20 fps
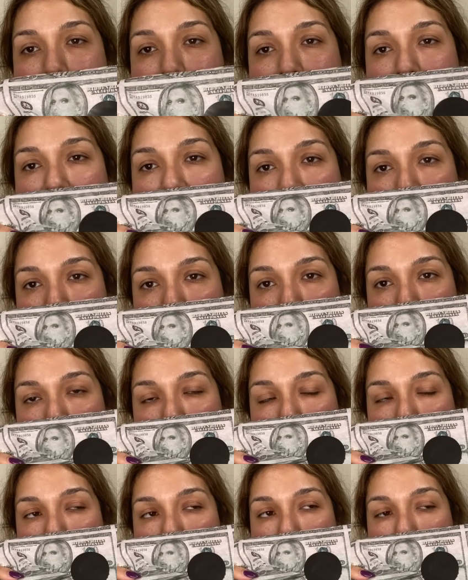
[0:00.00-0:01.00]
Money
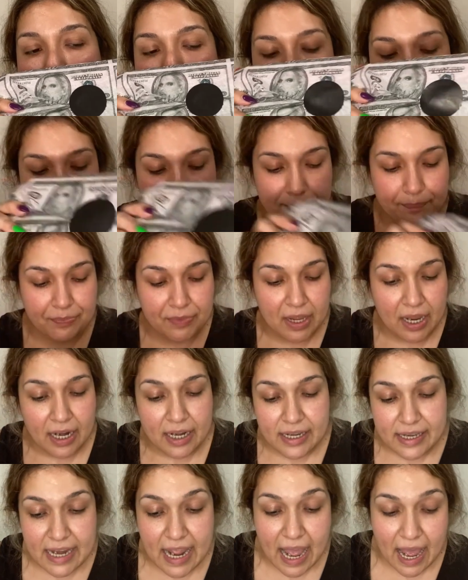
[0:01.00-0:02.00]
palette.
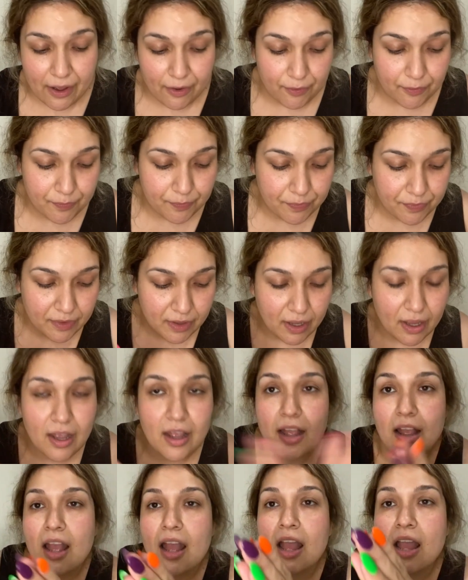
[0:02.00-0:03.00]
Now,
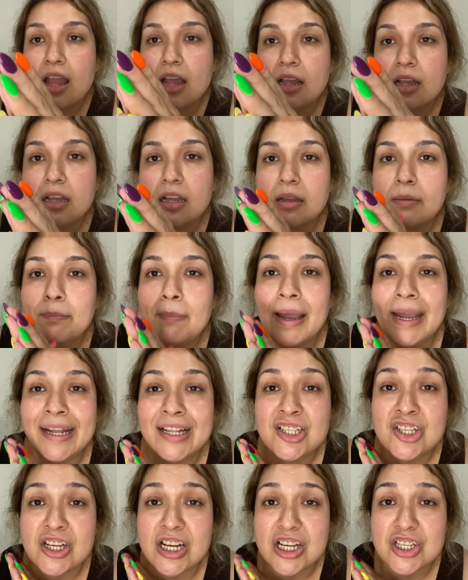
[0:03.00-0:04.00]
my
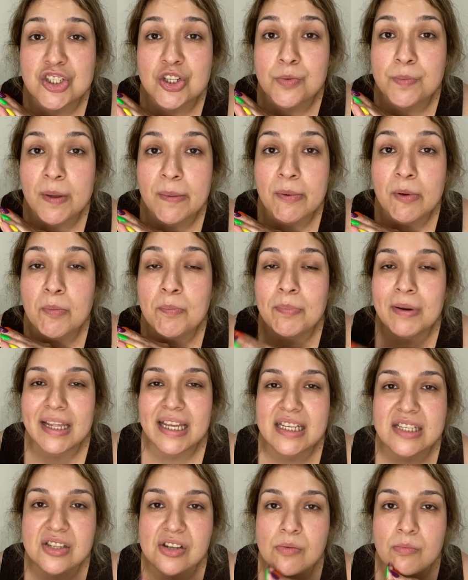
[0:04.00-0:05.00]
international people,
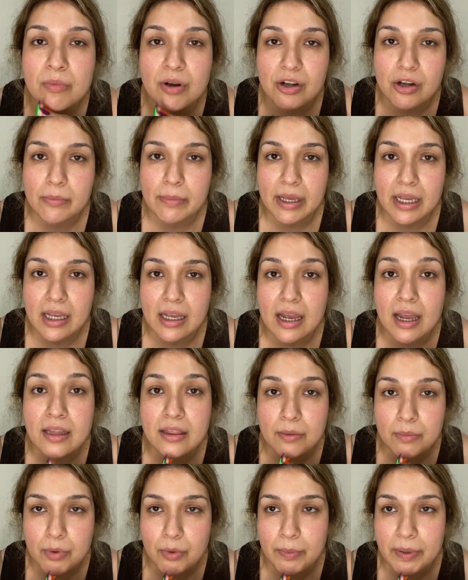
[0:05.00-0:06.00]
please don't murder me
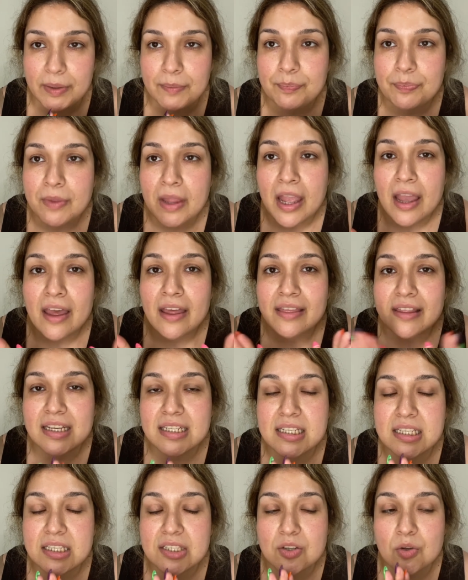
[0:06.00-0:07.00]
at the moment.
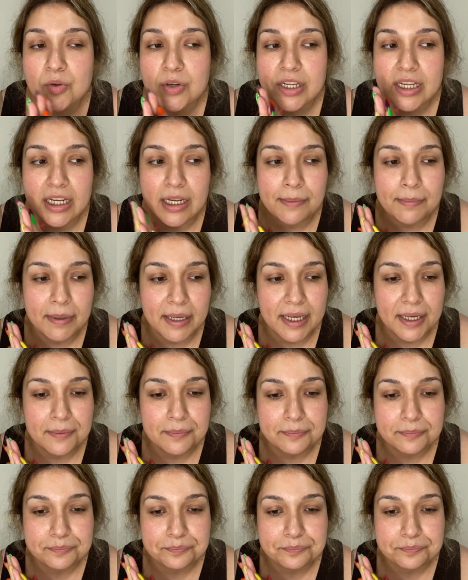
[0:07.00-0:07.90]
This is only gonna be